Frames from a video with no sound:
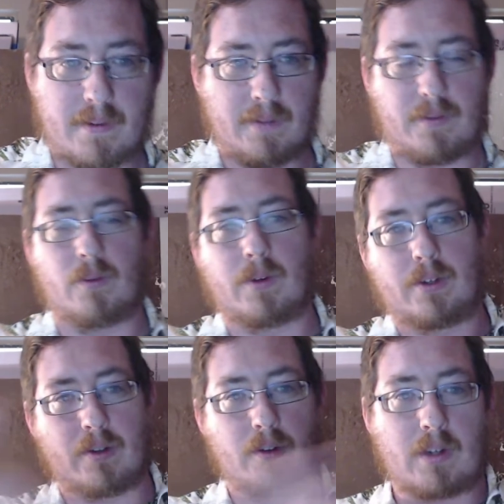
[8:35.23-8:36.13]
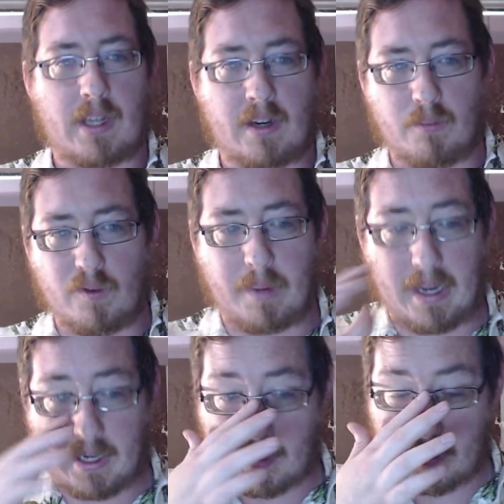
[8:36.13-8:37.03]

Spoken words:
if you want to kind of move back